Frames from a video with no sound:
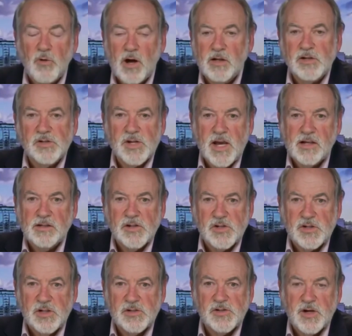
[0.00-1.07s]
Ron
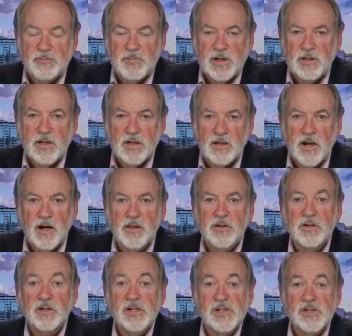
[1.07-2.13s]
DeSantis did something that none of
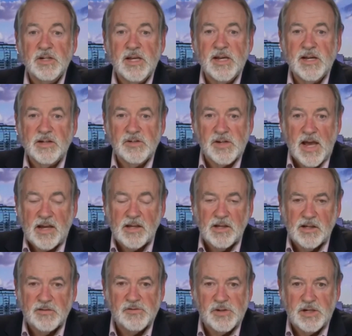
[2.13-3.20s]
the Disney
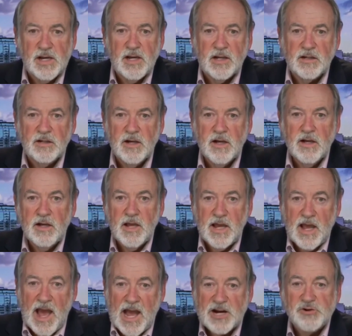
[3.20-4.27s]
executives did.
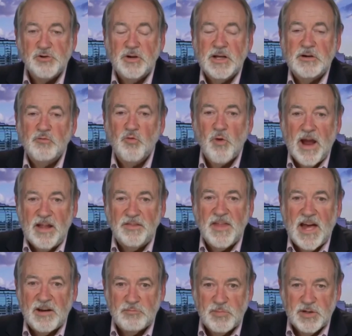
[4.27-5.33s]
He actually read
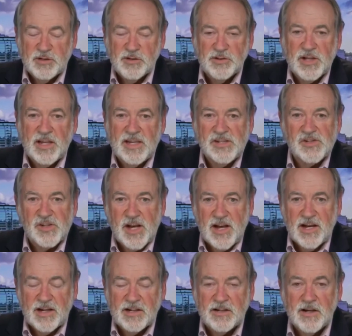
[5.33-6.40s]
that bill that he
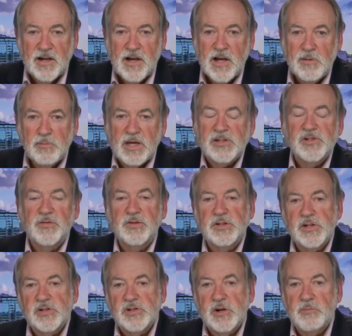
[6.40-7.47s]
signed. Because if the
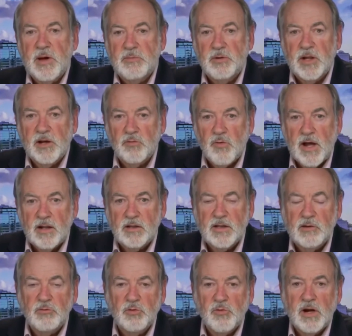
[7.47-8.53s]
Disney people had read it,
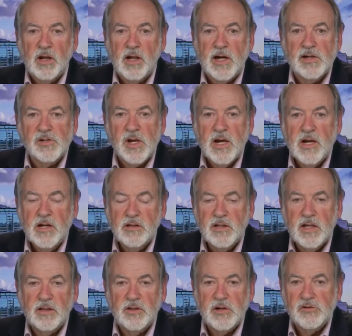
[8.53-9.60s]
they would realize
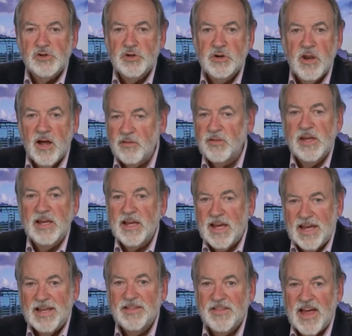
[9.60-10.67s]
that there's
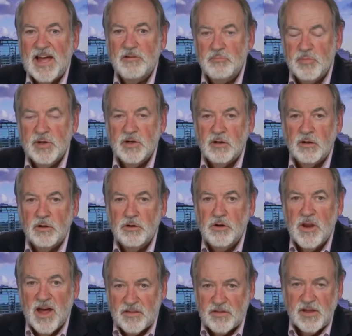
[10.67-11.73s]
nothing in that bill,
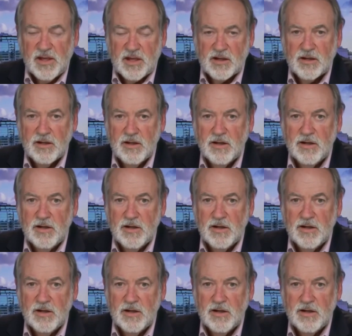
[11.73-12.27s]
nothing